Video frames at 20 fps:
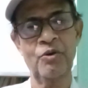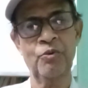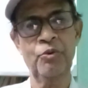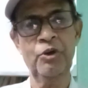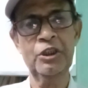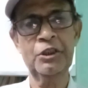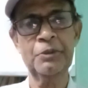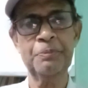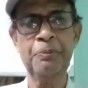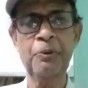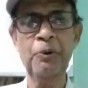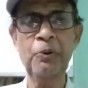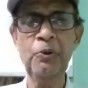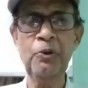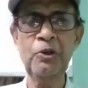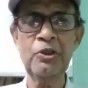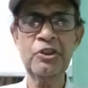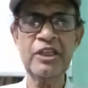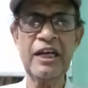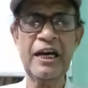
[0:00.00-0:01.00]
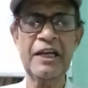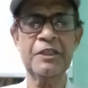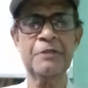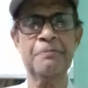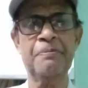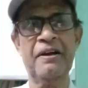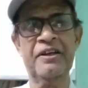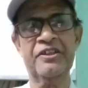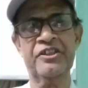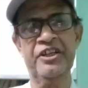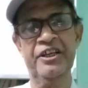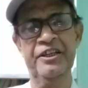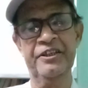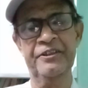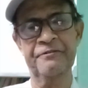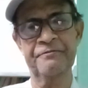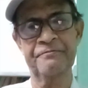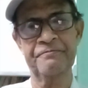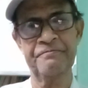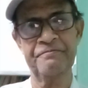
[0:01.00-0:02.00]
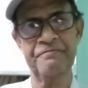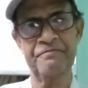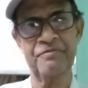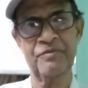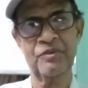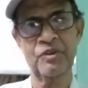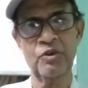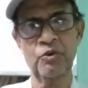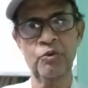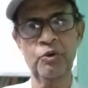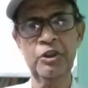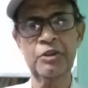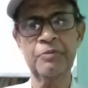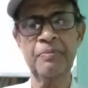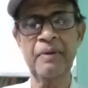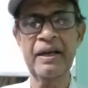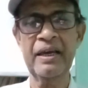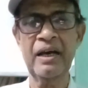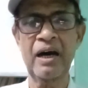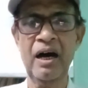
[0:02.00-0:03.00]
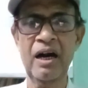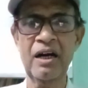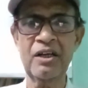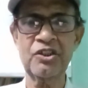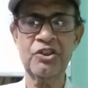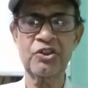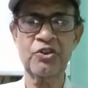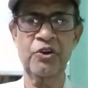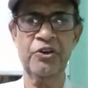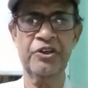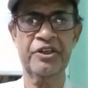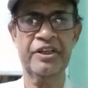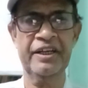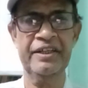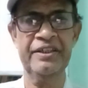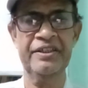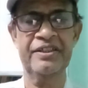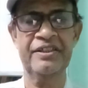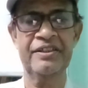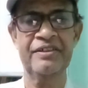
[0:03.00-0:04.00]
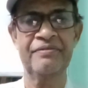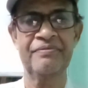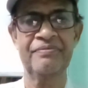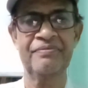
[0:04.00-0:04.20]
with full satisfaction, with my heart's content.